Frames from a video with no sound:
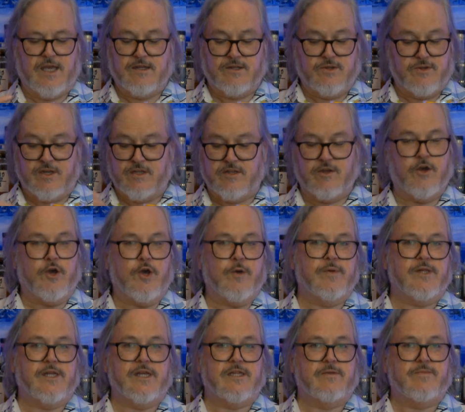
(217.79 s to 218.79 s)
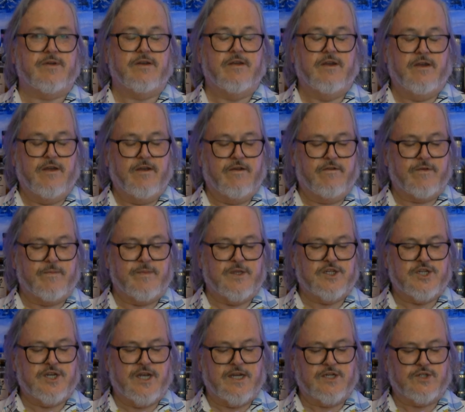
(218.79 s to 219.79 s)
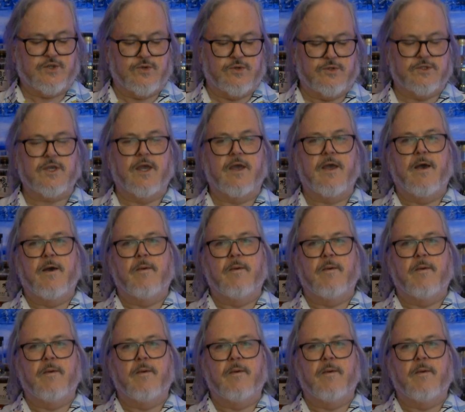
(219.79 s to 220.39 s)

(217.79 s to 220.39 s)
including the herbal element from the chartreuse,